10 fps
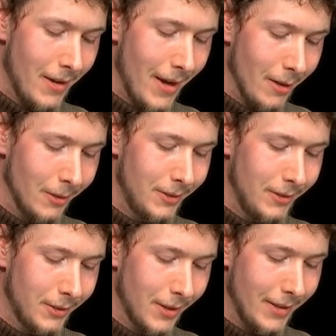
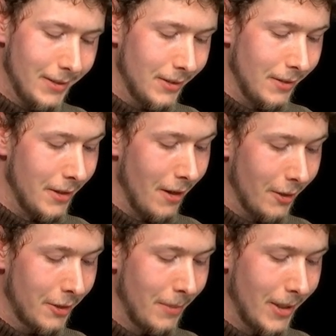Heritage sites in the
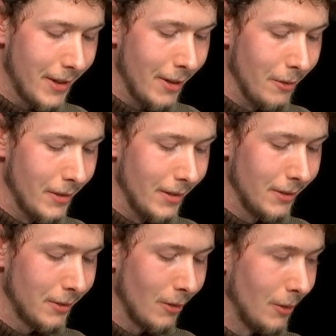occupied
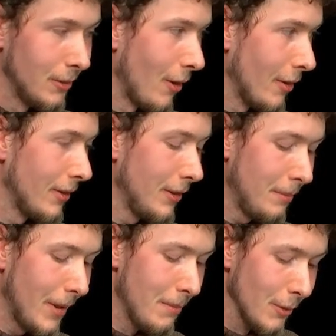areas are
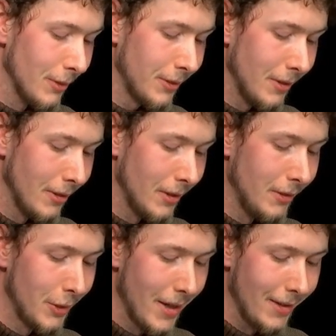targeted by mercenary
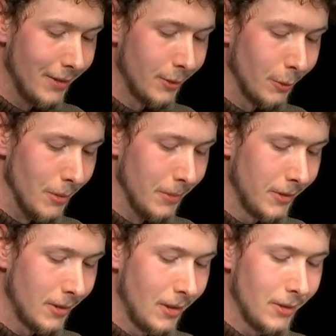and jihadist
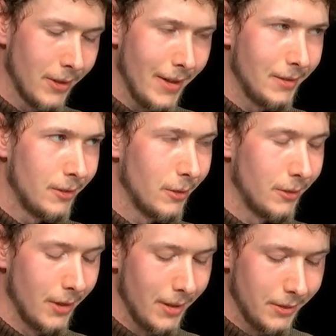groups, sites
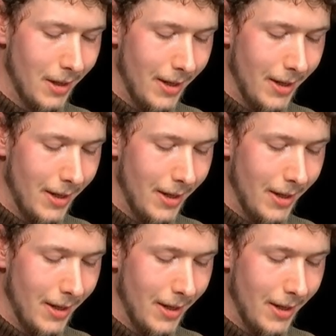such as